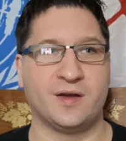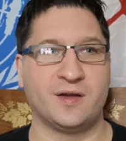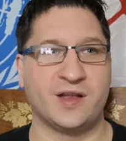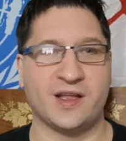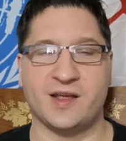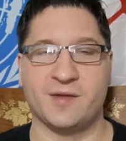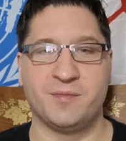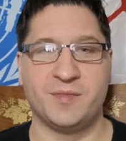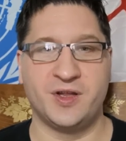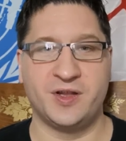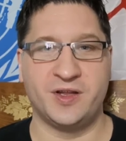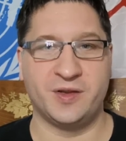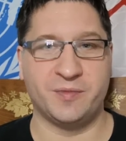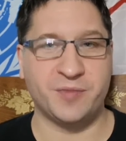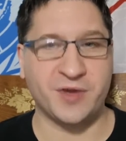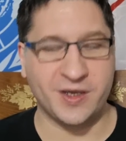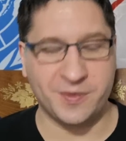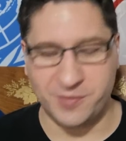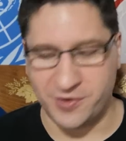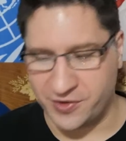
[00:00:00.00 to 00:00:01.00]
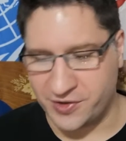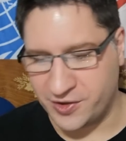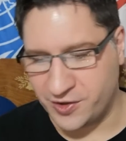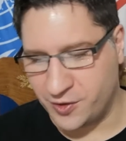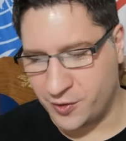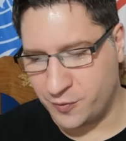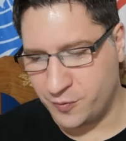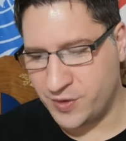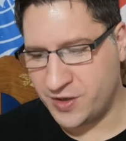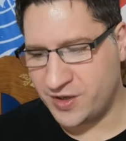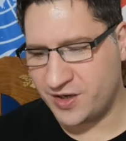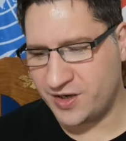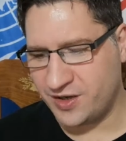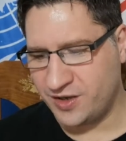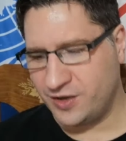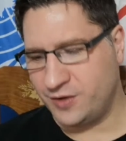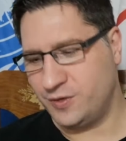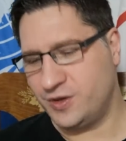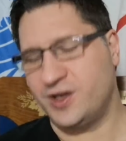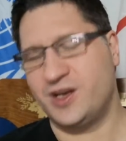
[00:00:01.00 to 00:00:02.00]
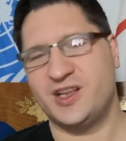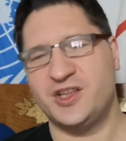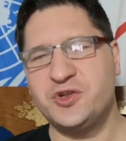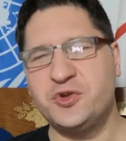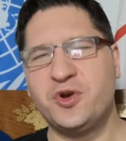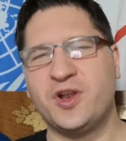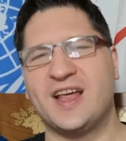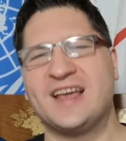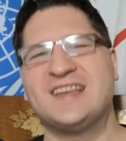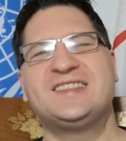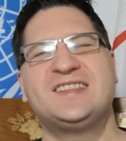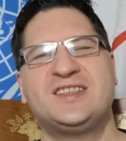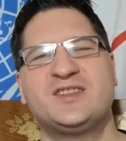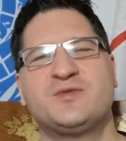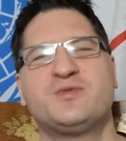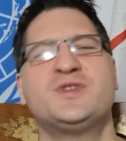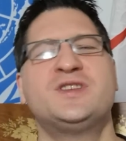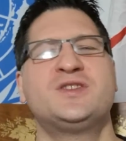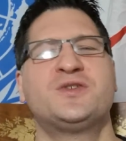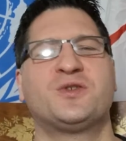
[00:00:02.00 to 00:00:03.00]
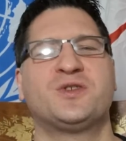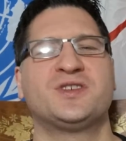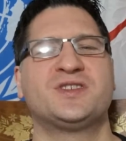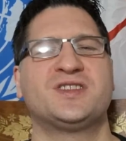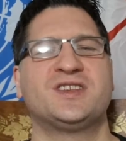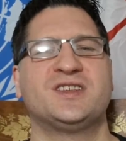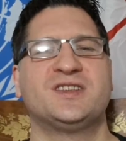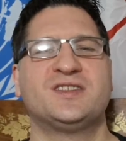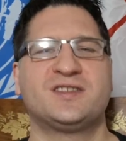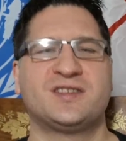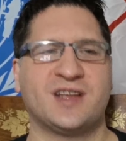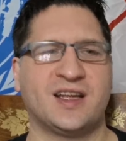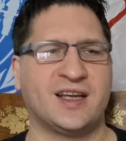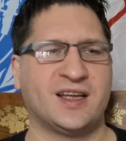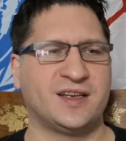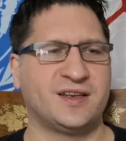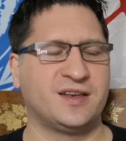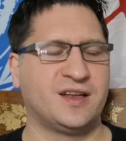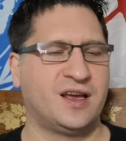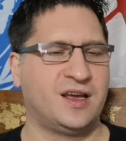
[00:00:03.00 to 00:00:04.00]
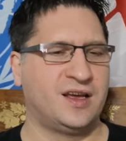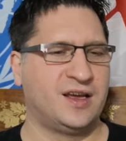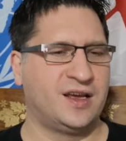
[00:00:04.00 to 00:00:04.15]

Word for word: like a million people you know and we gotta we gotta utilize these resources and